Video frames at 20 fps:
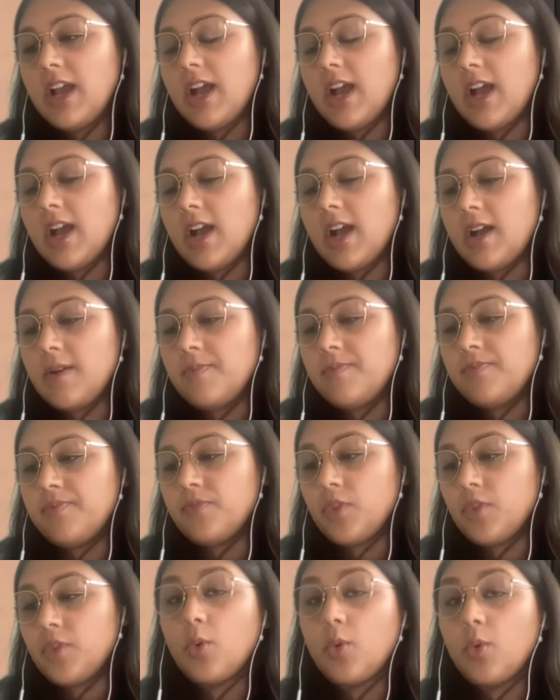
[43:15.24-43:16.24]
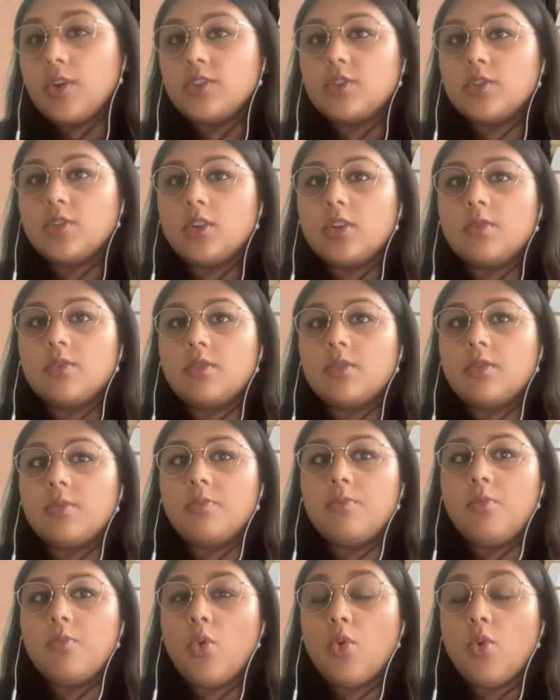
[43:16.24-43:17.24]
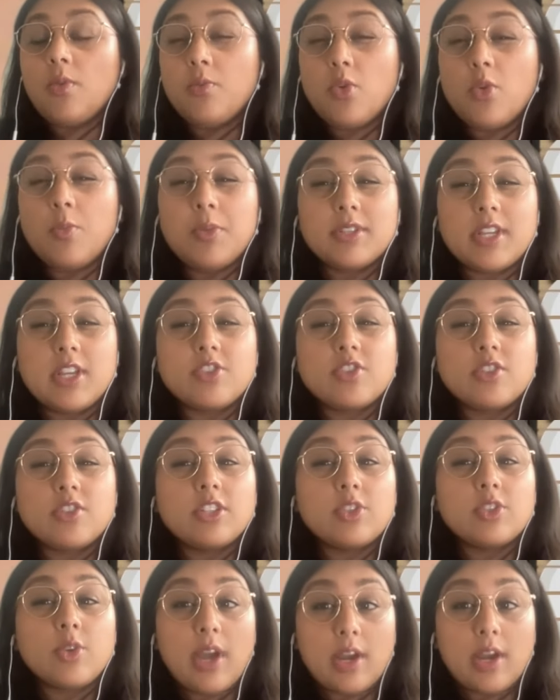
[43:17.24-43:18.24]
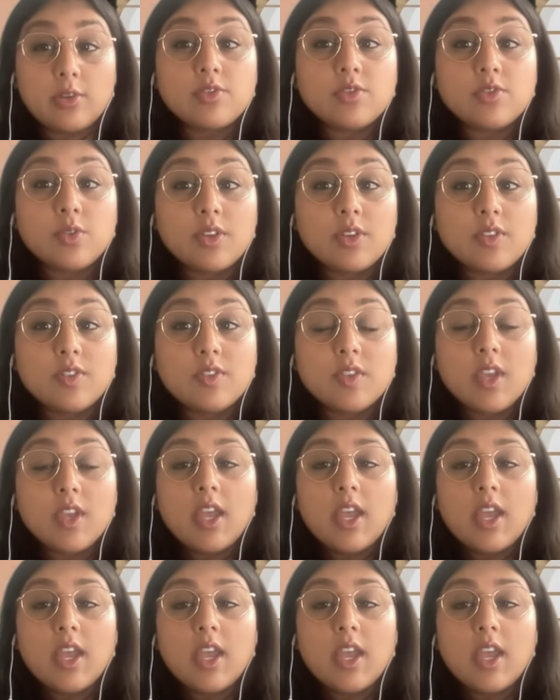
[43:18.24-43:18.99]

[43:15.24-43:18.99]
They're going to look more and more potentially to outsource.